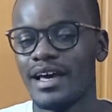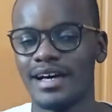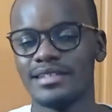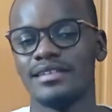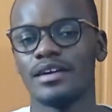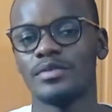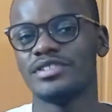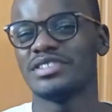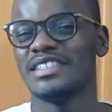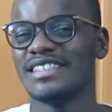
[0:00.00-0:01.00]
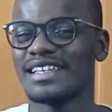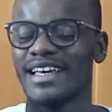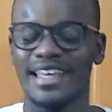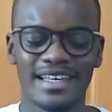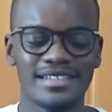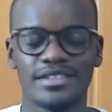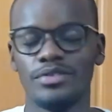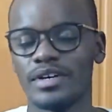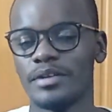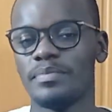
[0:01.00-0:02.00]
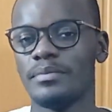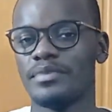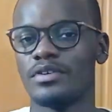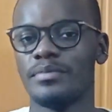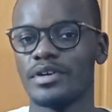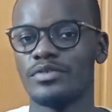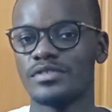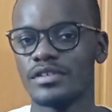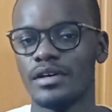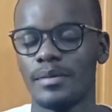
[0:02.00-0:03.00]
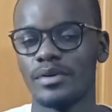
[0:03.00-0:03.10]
Answer that question is, yes, you can pump the Comet Cruiser